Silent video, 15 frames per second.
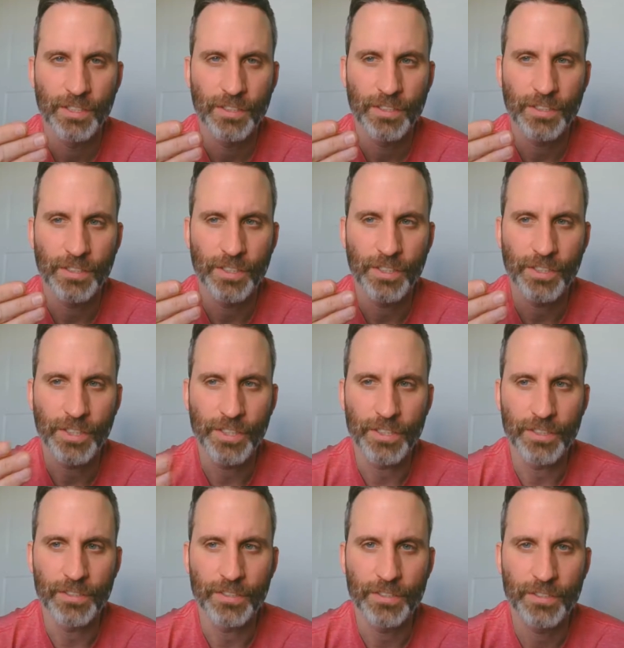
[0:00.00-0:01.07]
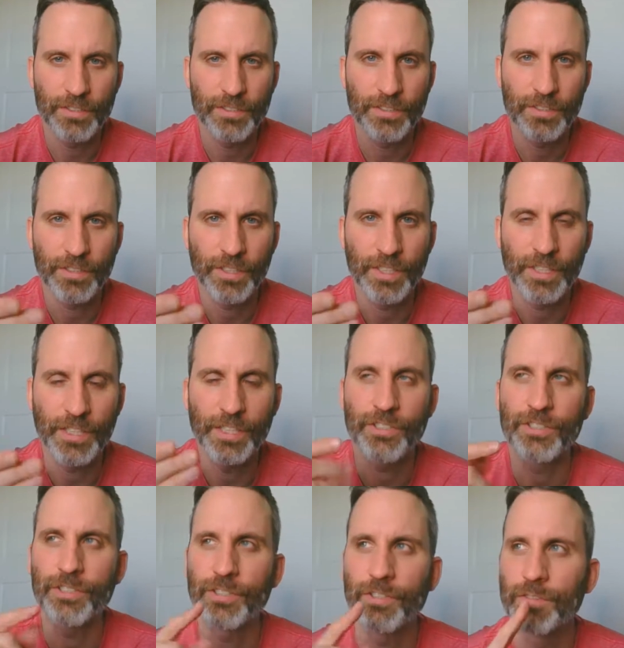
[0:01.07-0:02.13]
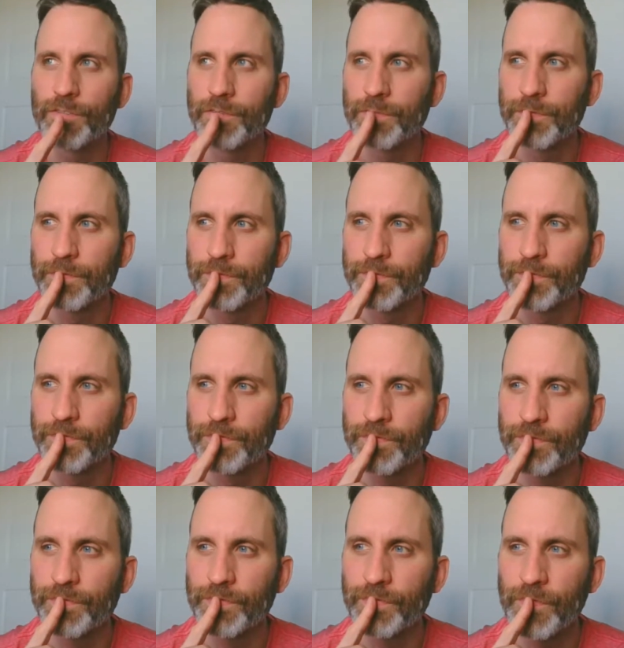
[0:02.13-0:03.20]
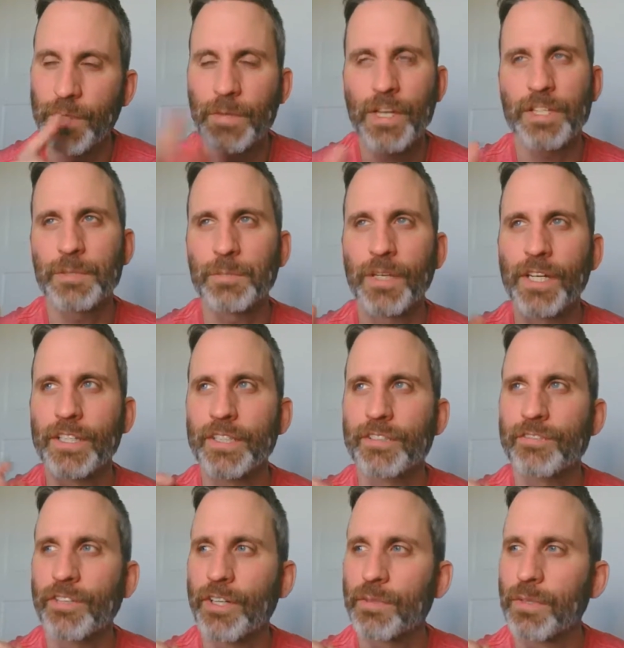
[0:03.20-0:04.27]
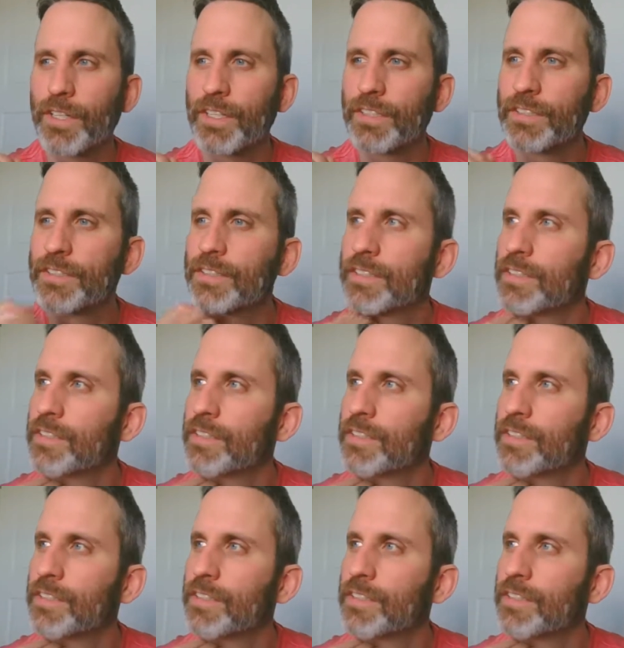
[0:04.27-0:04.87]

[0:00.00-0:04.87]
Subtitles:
there is an issue. I'm not explaining this very well.